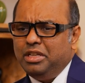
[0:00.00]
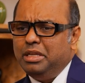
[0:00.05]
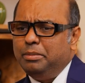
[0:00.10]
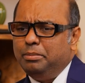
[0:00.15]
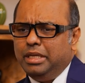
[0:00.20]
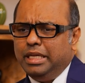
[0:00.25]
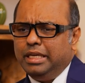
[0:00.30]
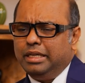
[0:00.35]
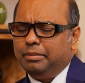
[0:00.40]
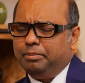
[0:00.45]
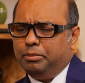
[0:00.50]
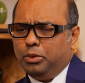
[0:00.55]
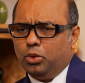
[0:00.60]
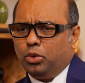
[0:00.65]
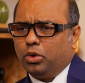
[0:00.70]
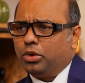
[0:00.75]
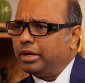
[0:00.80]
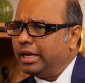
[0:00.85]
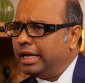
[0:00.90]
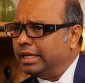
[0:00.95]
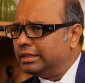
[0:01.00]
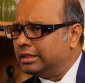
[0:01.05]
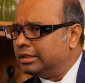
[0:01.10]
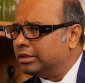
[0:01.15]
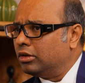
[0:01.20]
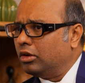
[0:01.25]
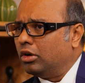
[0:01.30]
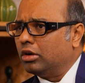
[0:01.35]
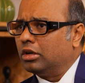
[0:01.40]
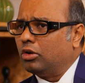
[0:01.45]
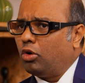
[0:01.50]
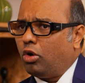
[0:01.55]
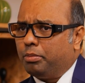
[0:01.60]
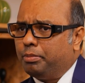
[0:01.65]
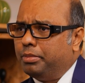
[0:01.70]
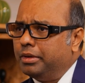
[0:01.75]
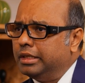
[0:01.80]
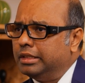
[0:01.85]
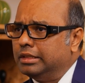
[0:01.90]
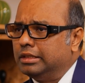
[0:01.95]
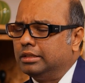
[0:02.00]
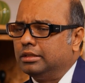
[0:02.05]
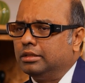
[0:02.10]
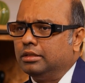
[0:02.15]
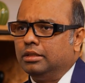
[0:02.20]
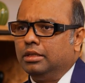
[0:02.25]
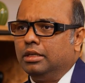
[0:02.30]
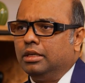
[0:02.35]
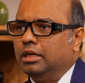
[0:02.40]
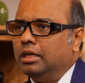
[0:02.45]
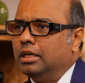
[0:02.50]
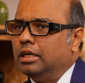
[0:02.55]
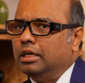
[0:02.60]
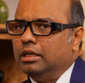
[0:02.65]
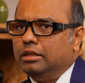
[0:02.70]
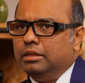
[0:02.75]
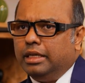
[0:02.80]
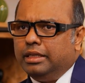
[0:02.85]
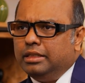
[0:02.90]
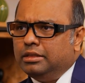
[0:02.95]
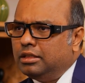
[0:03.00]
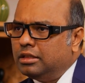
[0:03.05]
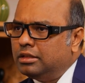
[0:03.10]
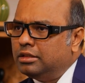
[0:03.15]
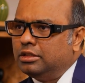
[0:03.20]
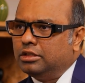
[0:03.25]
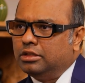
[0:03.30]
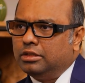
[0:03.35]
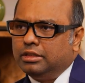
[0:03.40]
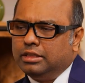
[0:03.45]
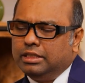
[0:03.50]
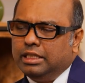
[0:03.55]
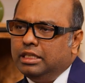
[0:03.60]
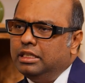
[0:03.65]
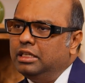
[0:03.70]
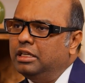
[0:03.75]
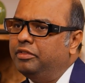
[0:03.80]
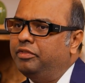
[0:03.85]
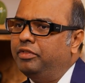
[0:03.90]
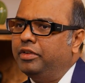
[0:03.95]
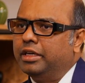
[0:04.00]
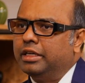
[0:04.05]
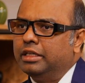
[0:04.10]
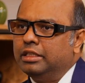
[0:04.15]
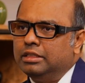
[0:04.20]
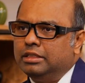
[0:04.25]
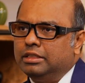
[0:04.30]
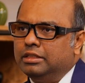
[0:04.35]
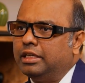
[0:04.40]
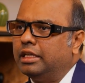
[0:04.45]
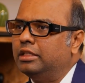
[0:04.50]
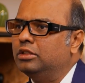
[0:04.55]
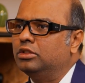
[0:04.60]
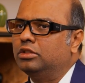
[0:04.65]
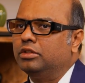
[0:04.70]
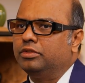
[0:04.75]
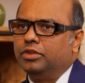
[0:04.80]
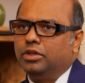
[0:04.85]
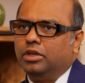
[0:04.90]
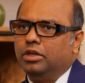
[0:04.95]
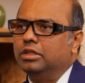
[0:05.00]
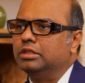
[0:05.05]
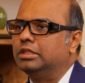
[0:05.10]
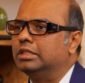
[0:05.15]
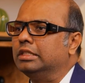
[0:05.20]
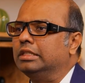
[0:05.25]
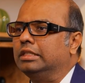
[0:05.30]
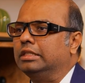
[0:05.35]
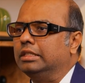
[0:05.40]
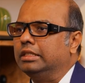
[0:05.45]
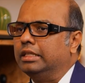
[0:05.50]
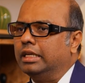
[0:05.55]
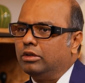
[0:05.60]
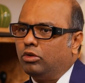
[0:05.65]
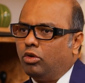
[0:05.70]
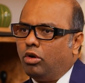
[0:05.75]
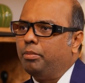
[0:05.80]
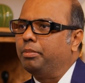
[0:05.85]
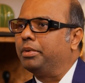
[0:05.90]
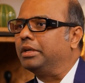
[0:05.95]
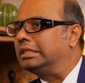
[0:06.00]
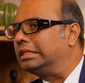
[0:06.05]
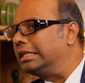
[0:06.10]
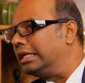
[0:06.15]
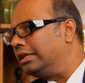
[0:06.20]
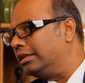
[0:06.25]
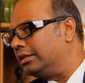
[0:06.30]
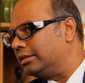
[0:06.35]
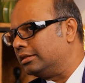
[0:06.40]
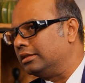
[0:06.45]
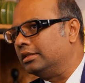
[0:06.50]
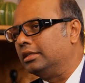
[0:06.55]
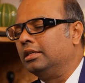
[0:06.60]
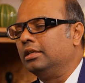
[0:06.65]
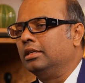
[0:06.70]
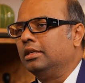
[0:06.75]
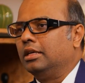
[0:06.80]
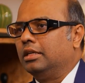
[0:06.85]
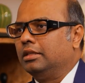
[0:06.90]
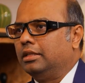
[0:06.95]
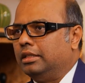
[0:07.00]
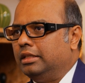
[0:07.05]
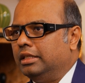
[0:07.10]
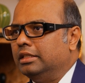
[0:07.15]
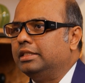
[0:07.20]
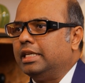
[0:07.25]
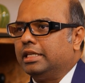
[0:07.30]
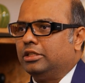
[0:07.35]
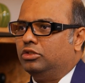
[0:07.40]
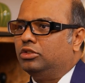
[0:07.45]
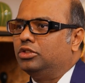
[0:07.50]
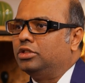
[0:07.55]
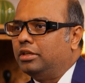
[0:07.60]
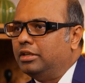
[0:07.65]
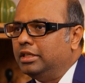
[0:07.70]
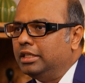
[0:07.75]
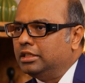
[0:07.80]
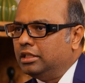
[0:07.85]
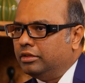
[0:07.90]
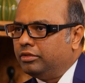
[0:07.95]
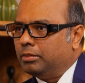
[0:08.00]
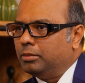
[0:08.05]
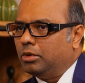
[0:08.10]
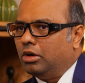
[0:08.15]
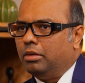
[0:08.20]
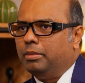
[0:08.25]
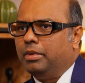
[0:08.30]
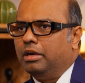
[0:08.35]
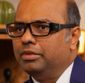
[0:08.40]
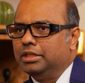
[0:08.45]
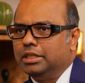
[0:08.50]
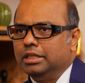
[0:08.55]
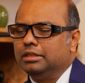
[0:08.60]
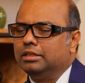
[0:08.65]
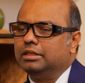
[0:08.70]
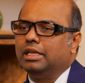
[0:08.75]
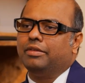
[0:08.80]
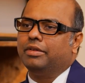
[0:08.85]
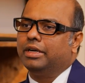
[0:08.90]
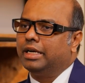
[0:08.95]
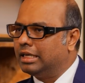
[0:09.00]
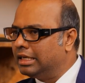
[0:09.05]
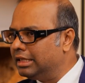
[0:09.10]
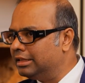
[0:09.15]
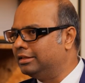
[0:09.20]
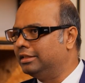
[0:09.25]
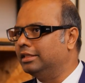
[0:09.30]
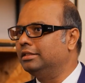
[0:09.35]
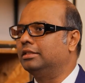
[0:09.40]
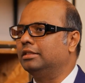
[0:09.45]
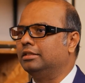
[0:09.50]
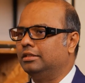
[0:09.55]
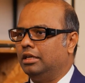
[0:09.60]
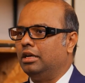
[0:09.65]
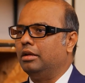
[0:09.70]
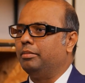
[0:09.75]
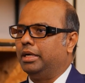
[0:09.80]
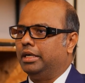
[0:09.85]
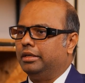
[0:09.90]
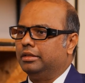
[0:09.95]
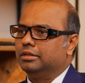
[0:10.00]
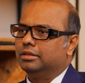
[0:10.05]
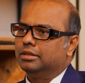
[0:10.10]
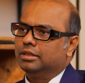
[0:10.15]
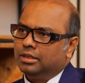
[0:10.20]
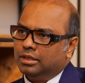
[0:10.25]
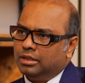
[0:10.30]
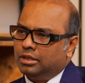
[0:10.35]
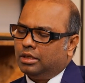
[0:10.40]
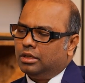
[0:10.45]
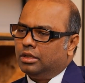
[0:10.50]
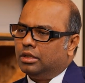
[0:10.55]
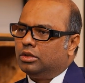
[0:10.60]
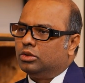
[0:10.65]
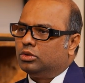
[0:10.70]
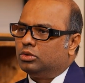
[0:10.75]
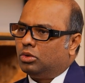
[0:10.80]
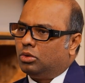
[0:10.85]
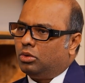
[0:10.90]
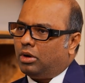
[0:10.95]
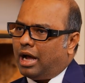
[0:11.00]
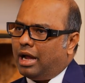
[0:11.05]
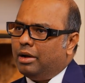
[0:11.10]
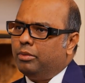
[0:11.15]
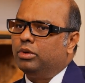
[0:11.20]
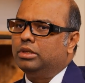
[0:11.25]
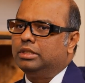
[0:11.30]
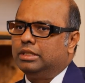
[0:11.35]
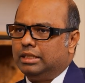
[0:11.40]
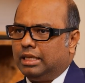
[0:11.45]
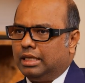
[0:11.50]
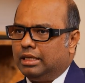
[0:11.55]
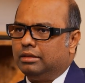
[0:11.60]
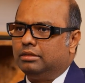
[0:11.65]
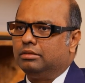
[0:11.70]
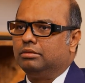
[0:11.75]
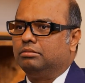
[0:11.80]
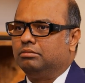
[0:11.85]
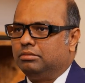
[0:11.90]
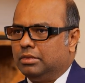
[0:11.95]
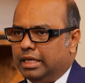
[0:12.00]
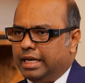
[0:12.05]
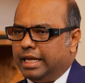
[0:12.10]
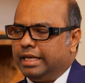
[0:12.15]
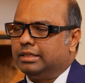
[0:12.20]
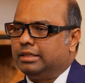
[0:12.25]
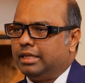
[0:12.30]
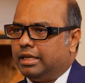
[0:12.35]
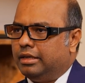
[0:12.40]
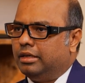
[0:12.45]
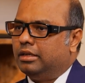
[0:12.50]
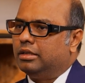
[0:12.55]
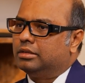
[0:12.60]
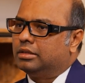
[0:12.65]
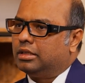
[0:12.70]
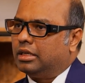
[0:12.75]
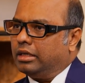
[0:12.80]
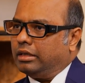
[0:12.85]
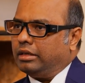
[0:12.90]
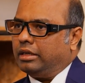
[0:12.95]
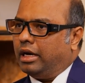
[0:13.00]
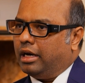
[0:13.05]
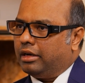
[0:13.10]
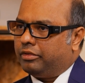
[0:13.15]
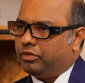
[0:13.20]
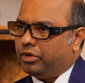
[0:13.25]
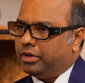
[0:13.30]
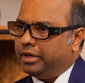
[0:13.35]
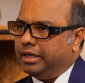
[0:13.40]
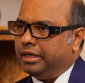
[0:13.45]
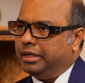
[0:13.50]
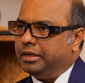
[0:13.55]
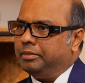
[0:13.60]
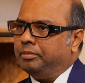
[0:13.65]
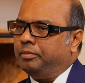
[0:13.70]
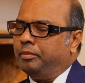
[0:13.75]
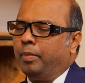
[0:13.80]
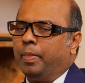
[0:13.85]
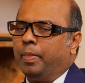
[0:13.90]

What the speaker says: meet bureaucrats or corporates. There is a significant sense of urgency that corporates tell us that they generally see from government, which is never at least seen since independence. So I would say that the next 10 years are for India,